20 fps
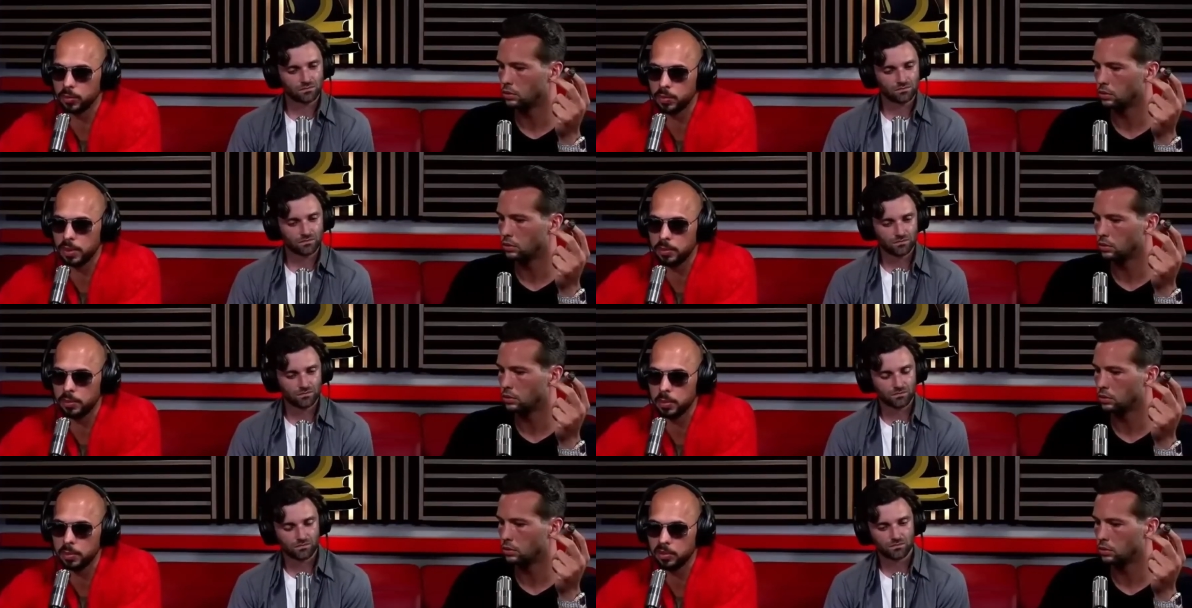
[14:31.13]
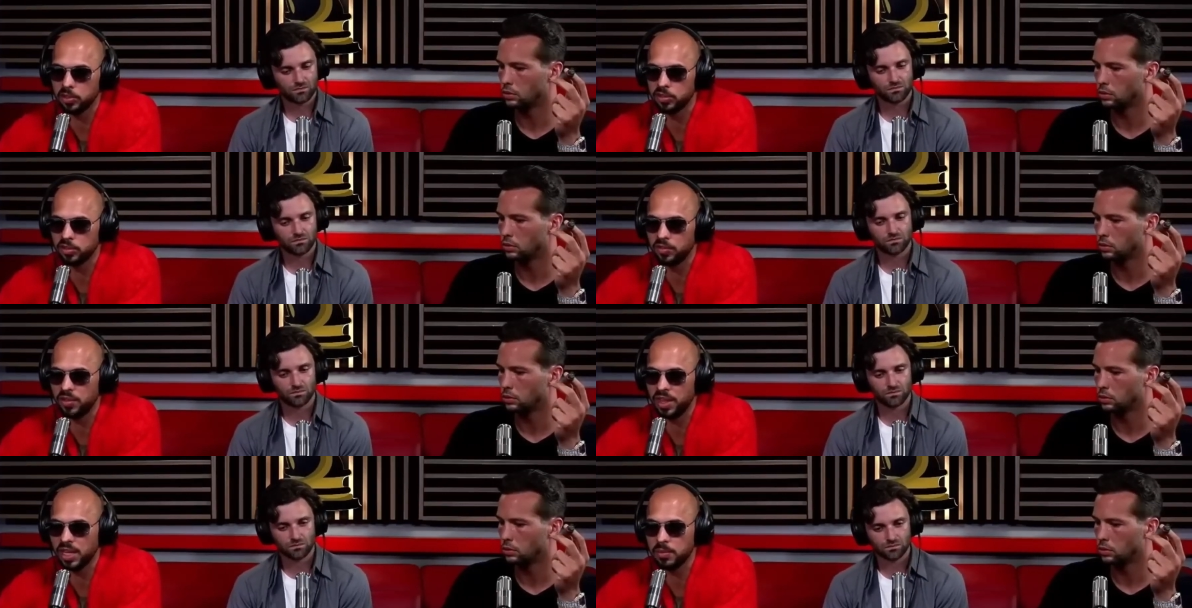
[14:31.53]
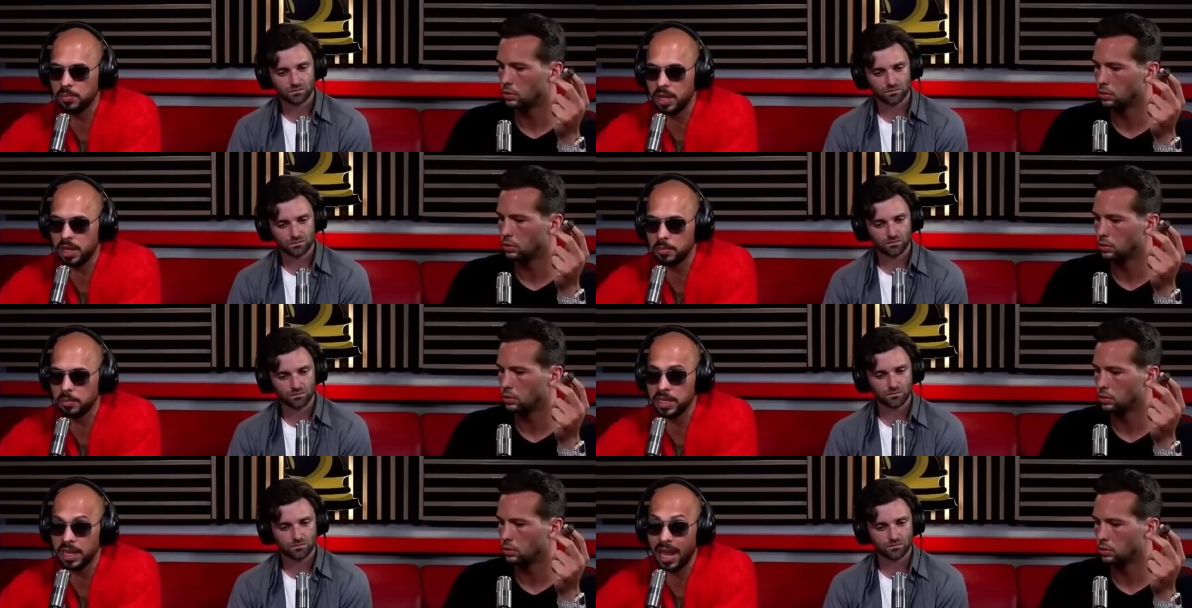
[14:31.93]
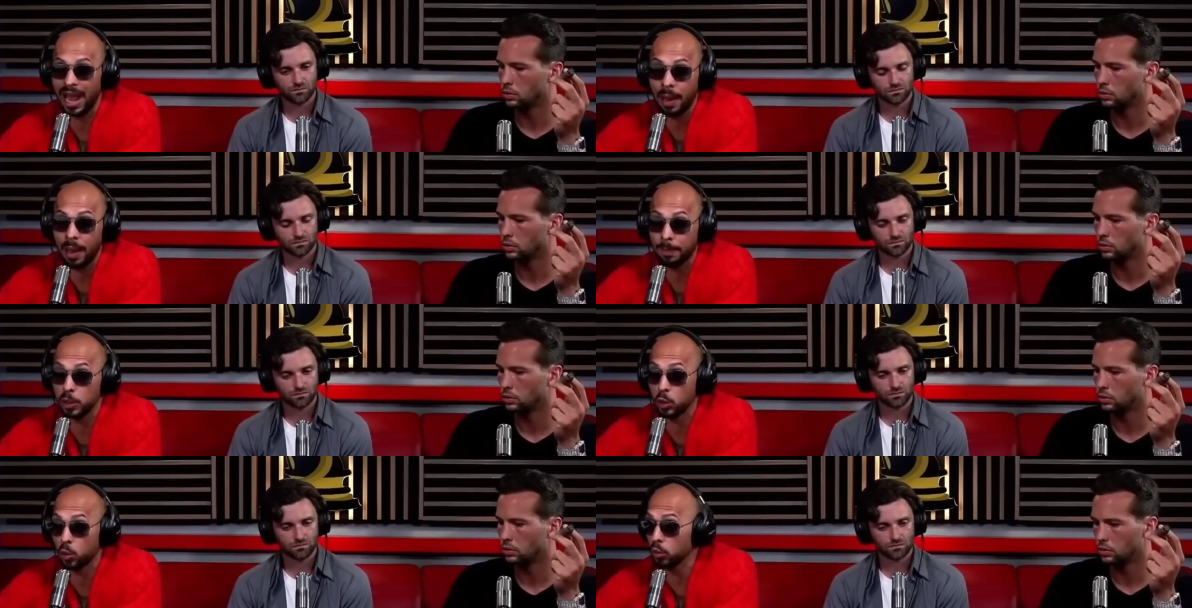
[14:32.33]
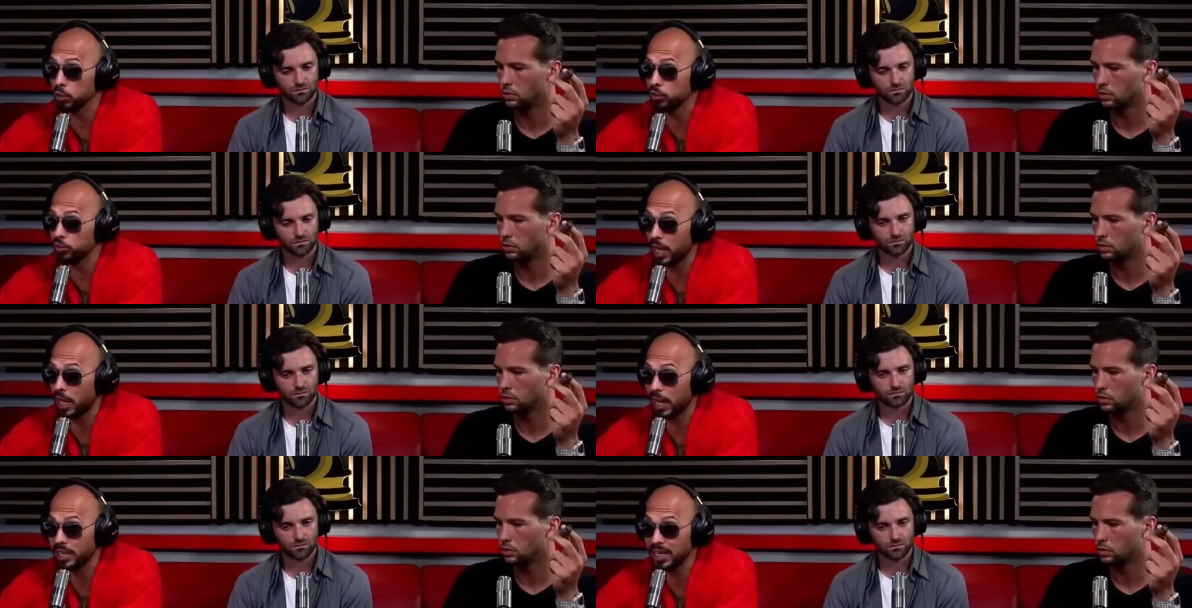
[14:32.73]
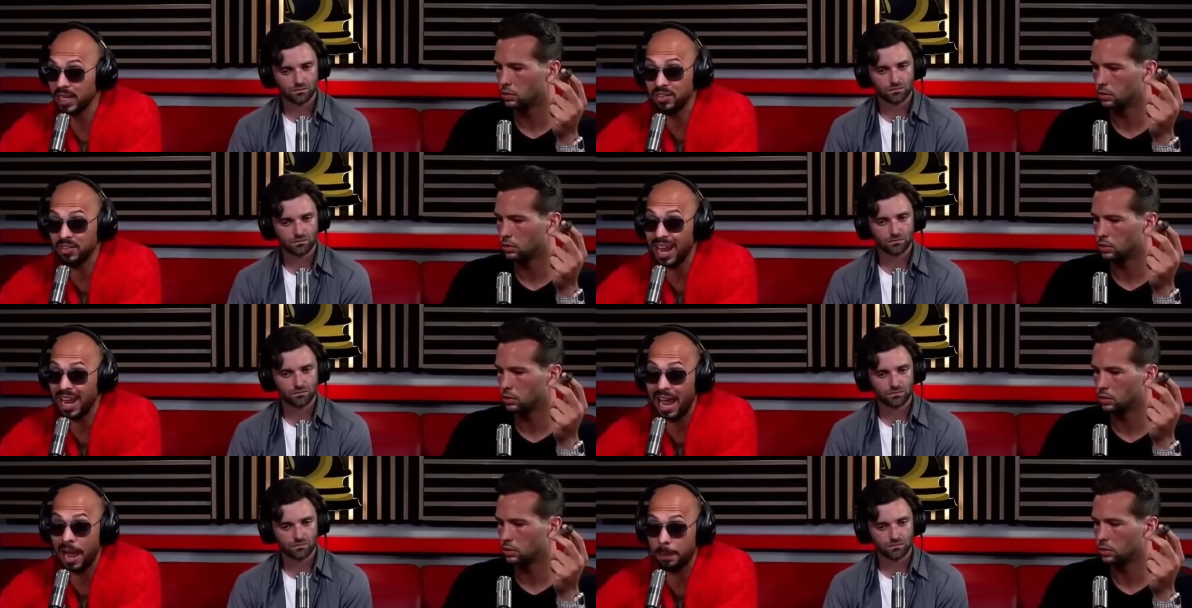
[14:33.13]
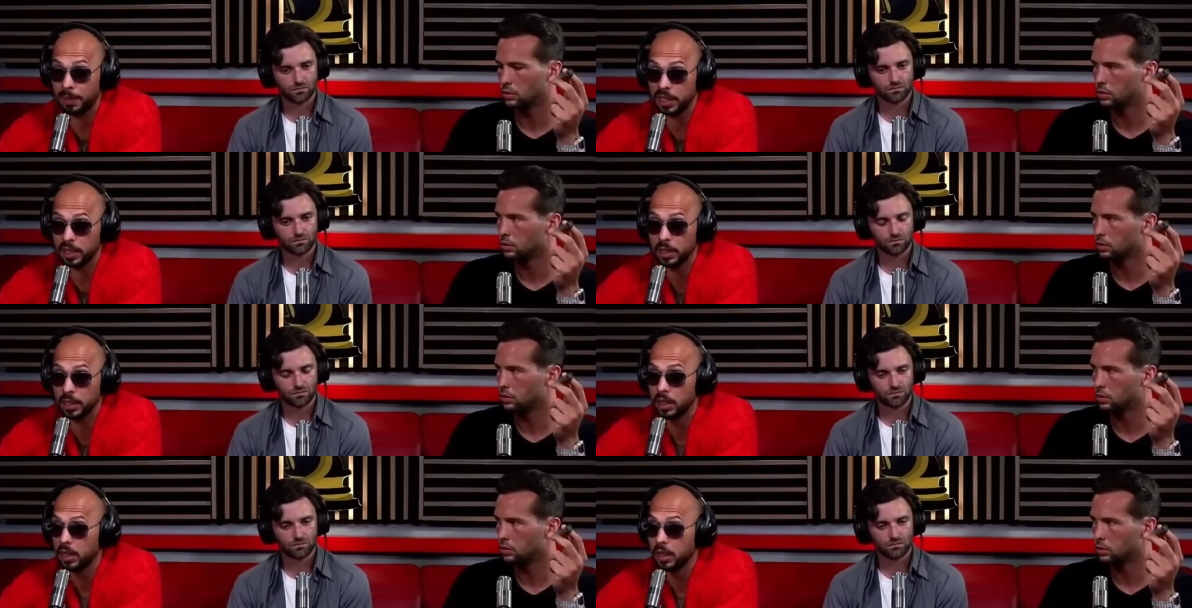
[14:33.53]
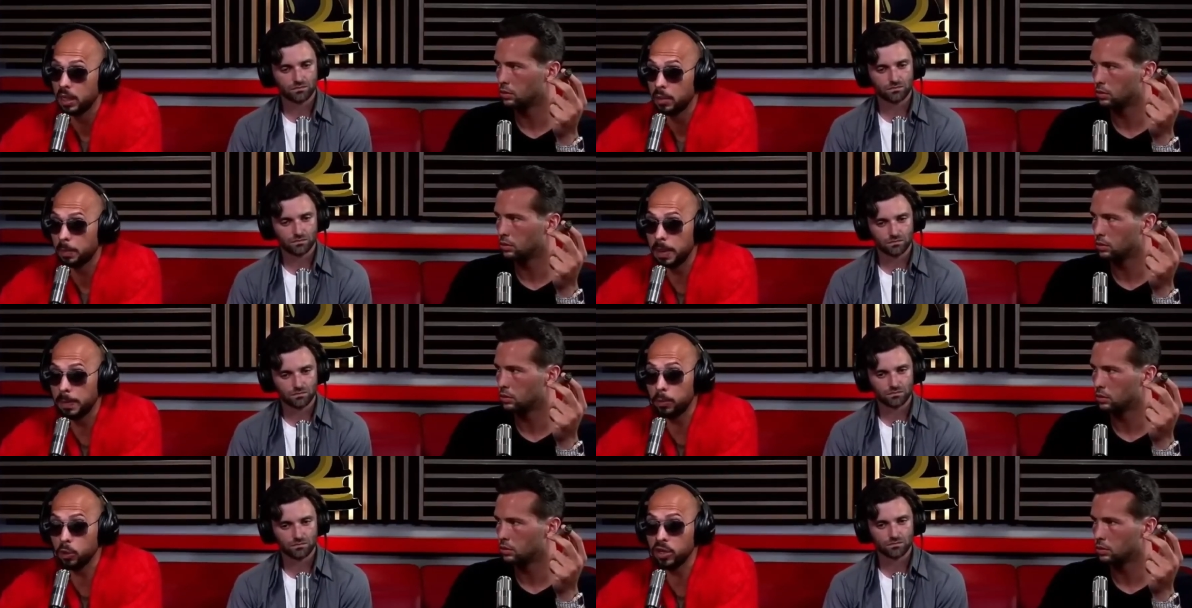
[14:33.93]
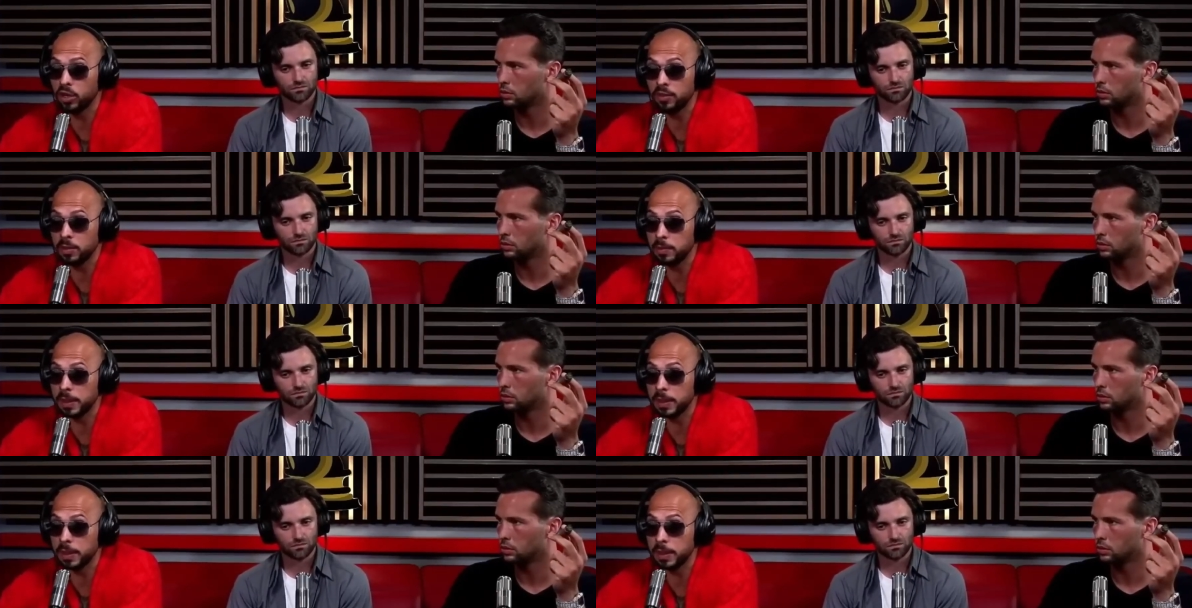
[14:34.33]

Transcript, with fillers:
Speaker 1: people because if they can make me happy or sad, even happy, people giving